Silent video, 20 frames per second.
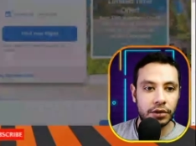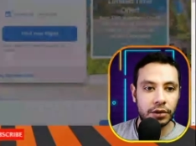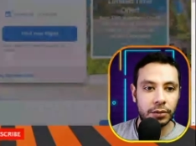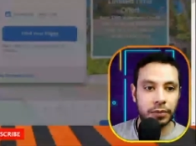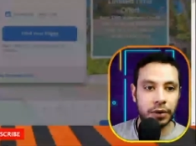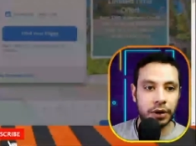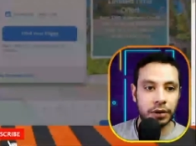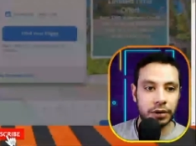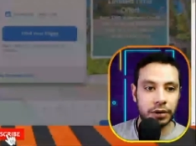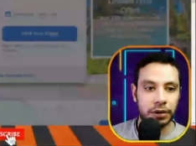
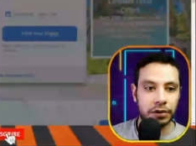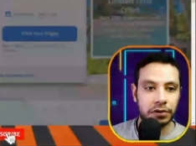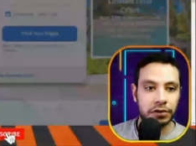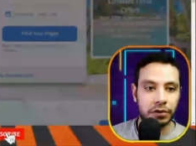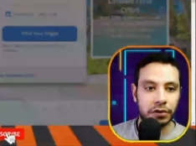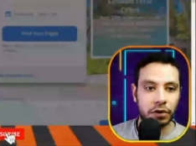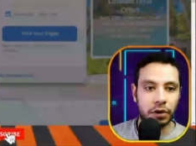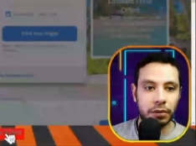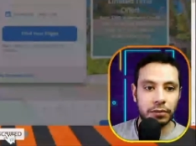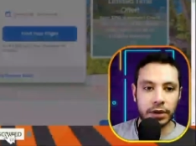departing
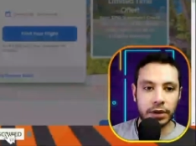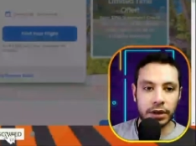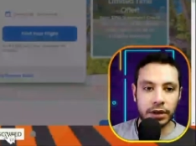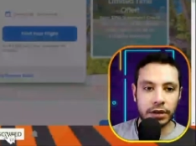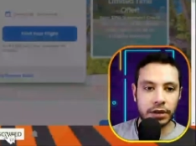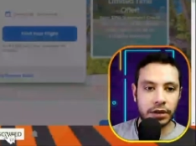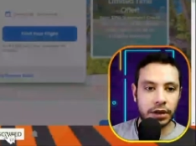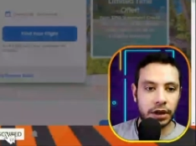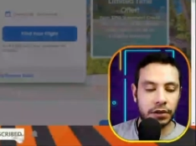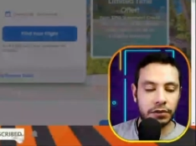from,
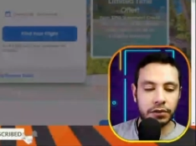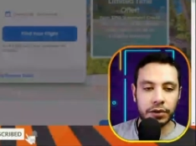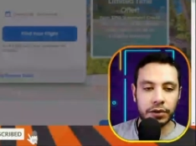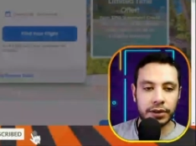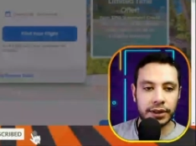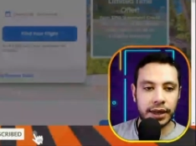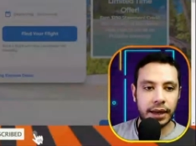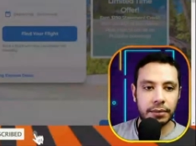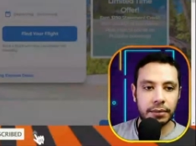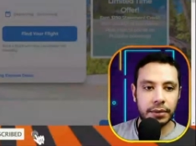let's say for
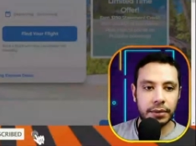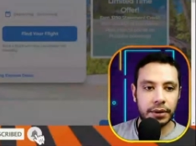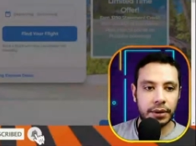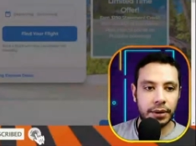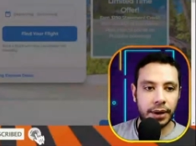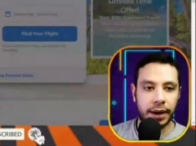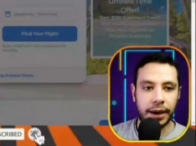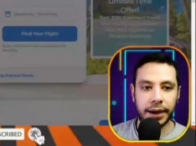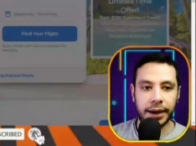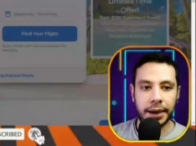
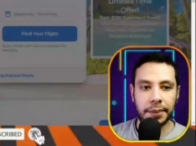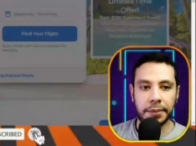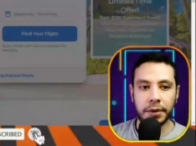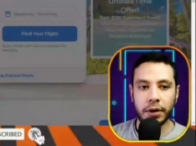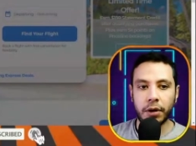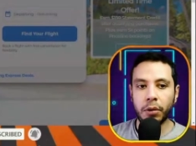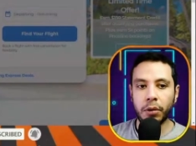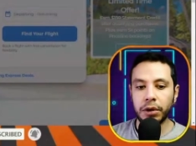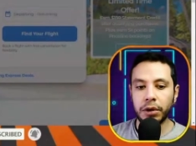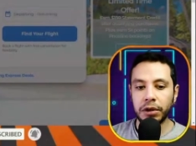example, I am
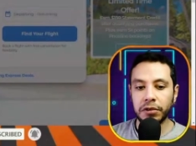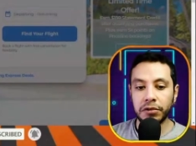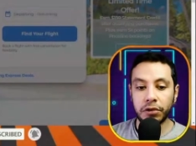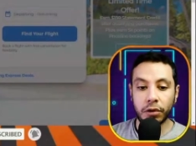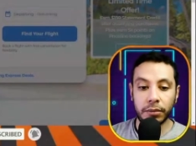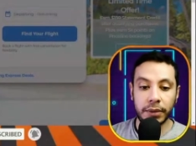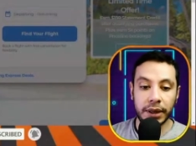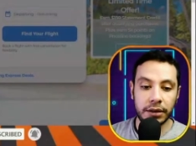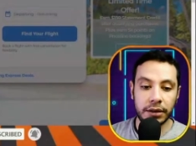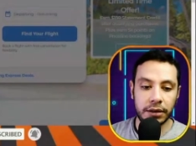going
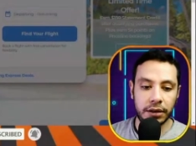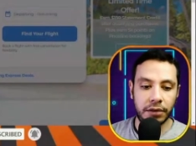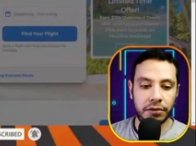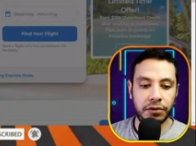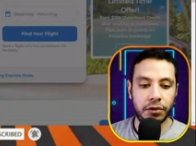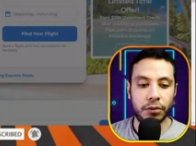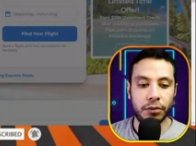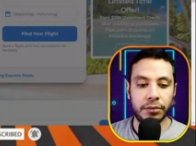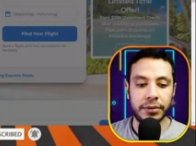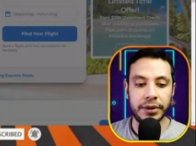from India,
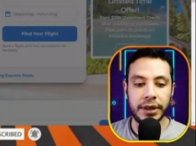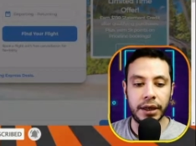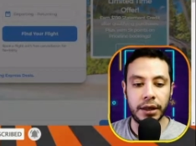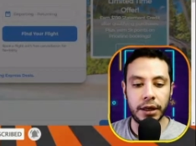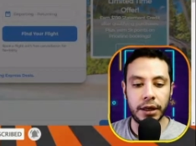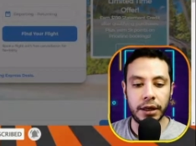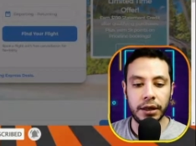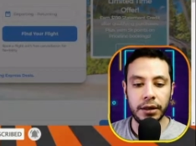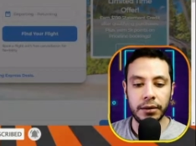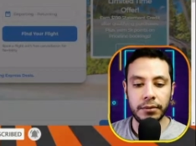from
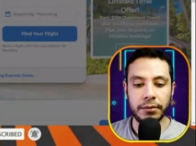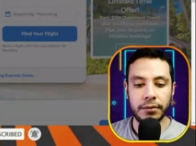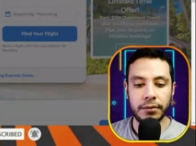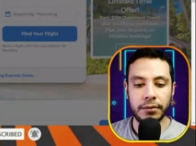Delhi,